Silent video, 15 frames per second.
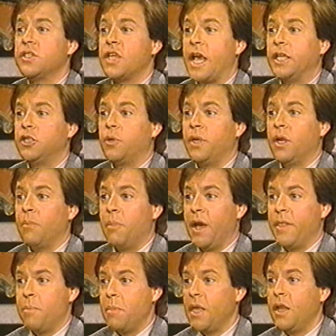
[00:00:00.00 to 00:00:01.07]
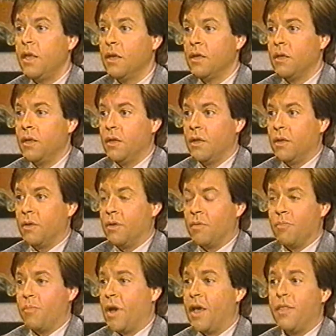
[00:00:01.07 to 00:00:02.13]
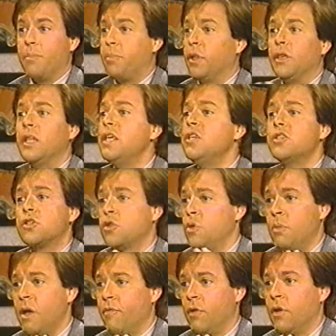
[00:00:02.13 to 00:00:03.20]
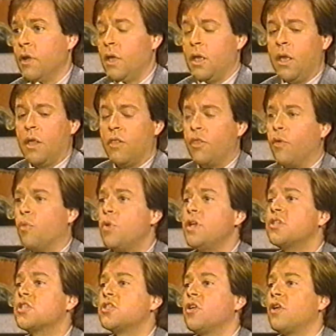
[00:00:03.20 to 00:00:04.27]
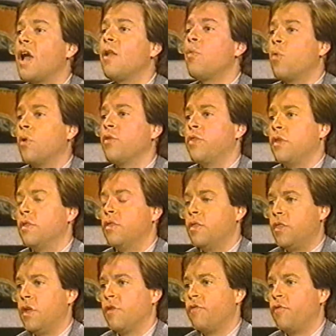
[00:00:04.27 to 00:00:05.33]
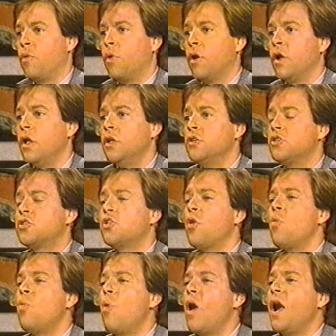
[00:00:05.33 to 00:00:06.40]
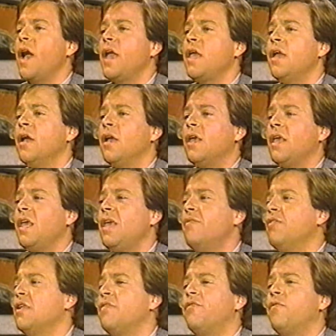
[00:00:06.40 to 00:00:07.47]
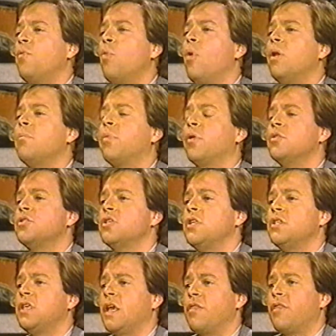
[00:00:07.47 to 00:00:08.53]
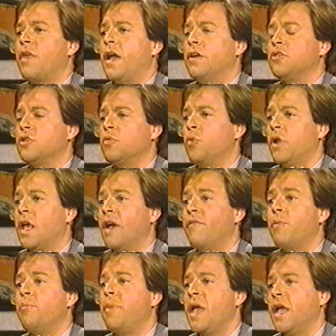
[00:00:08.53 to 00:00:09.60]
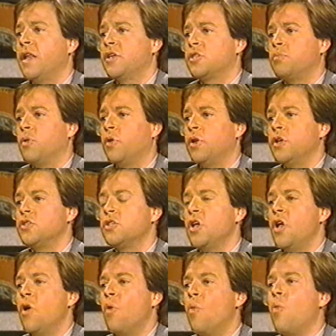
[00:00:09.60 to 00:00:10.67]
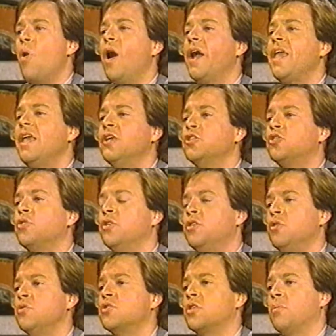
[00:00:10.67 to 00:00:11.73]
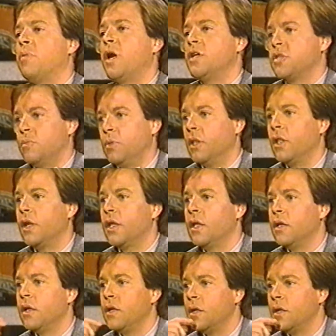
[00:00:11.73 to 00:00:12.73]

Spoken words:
exaggerated by the media, mm-hmm. by the police, whomever, the risks are not worth it, therefore. So why, even if one person in 10,000 would have a bad experience, why introduce the possibility?